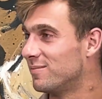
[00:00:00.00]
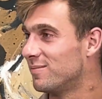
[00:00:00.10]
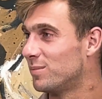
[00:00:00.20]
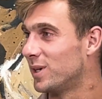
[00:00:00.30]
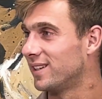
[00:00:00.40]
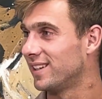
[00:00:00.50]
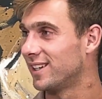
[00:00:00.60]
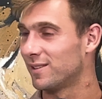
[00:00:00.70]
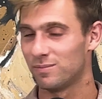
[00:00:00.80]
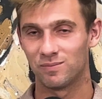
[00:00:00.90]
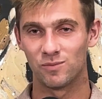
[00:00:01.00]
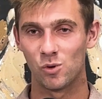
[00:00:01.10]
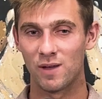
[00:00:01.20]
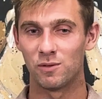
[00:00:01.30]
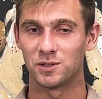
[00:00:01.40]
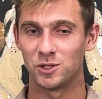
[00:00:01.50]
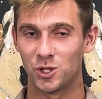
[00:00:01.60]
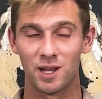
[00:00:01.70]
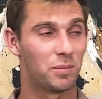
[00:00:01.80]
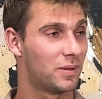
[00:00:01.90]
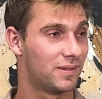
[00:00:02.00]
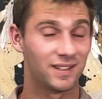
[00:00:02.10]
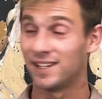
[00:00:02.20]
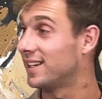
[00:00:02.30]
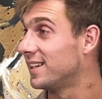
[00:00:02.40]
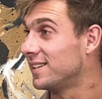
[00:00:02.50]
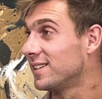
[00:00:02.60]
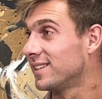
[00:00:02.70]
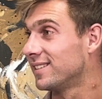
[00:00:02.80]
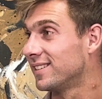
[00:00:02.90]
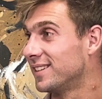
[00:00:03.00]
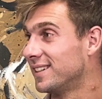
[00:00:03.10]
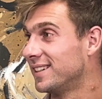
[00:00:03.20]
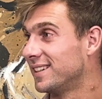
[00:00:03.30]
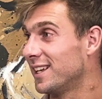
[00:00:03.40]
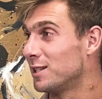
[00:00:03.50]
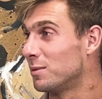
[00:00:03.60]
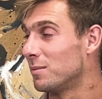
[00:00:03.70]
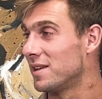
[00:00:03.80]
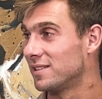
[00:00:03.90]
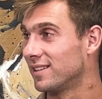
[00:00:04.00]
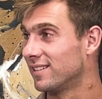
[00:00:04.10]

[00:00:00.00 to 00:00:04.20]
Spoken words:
But wife was a champ, and it's been amazing.